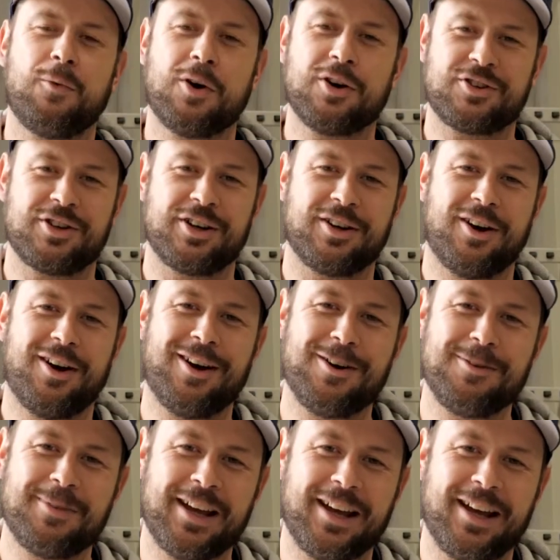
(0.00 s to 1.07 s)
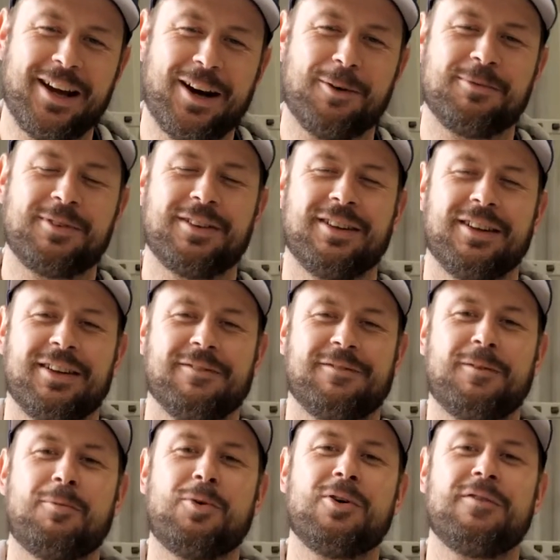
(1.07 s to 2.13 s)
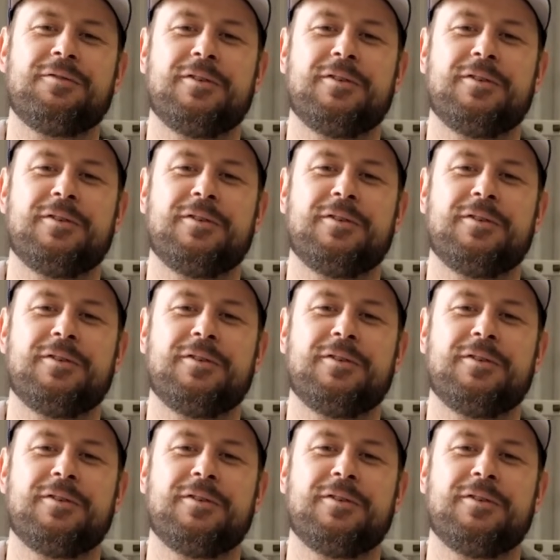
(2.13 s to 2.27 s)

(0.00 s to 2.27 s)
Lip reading: watching. I hope that helped. For more